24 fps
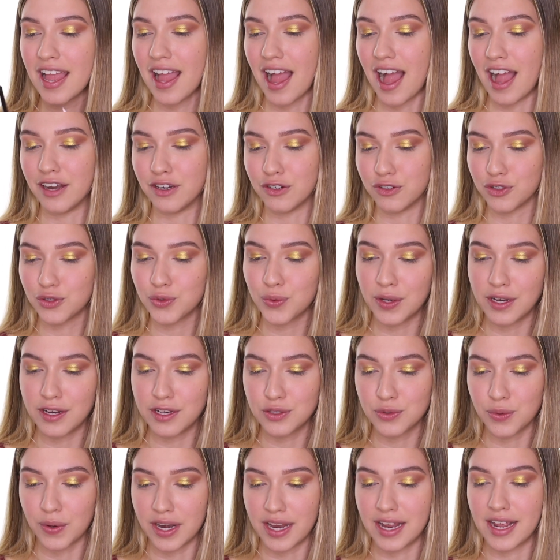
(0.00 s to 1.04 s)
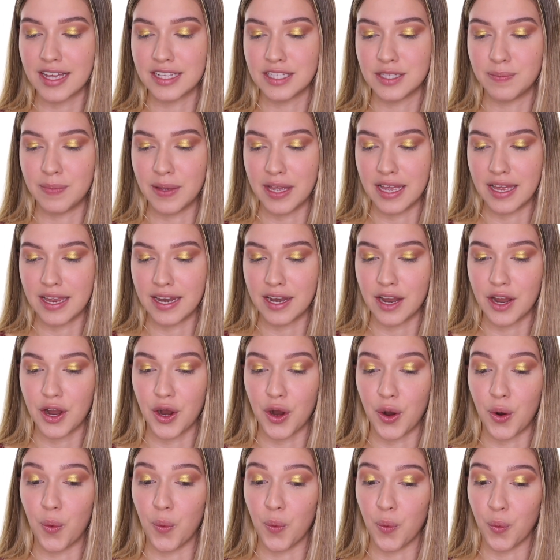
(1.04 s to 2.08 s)
I know 2020 has been
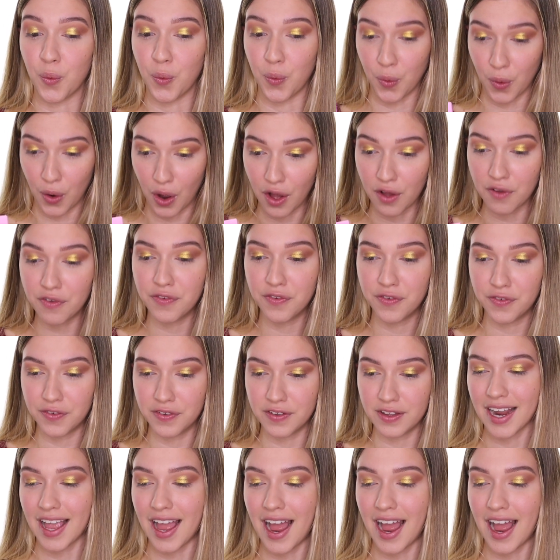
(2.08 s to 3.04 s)
rough.